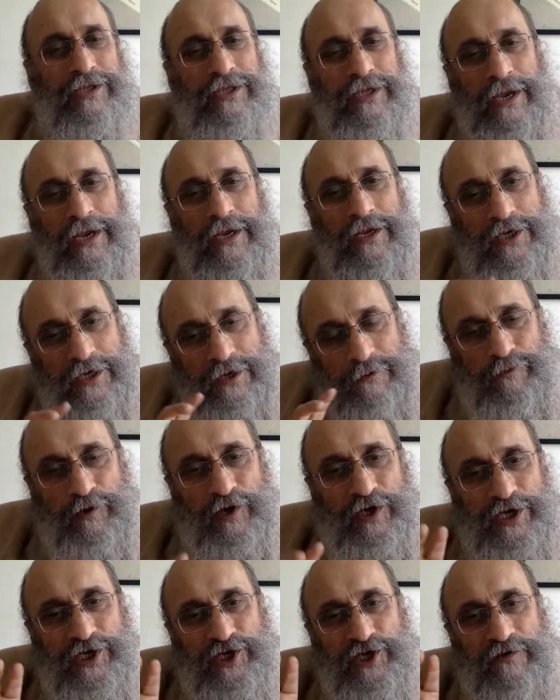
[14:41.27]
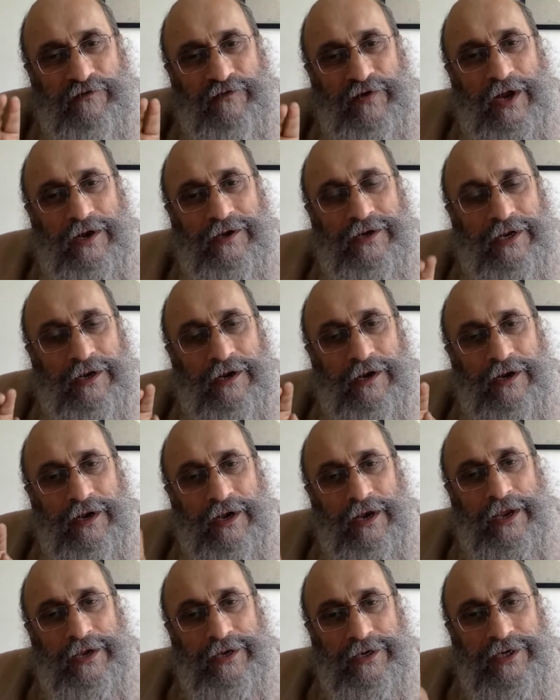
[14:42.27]
but the interpretation of Article
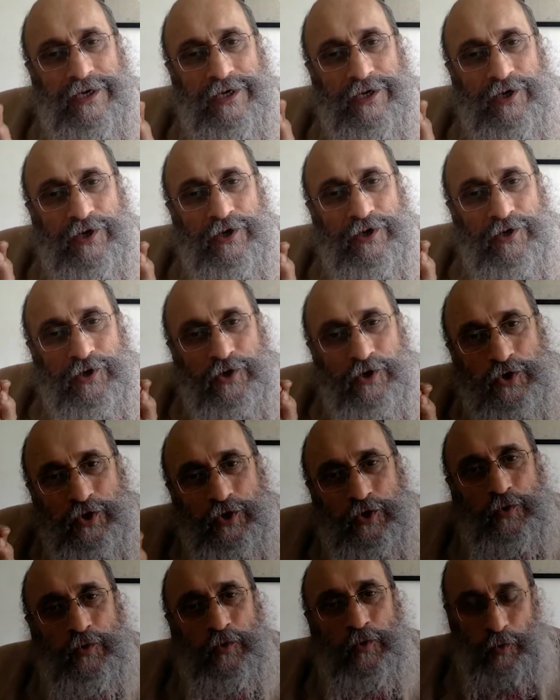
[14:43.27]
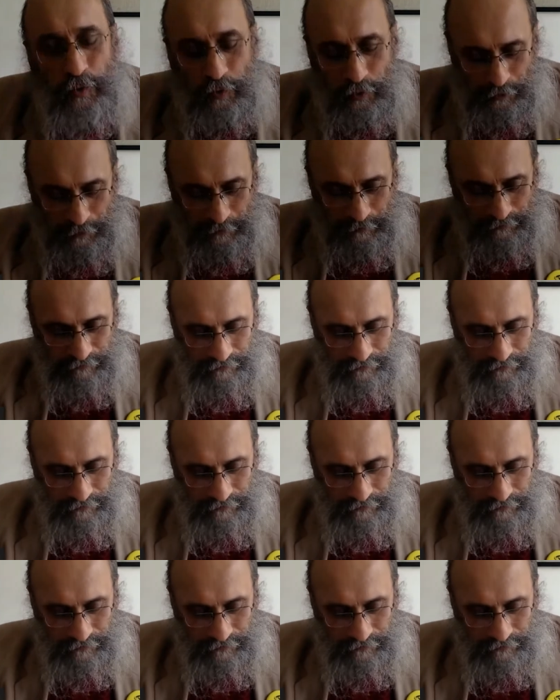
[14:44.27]
19.2,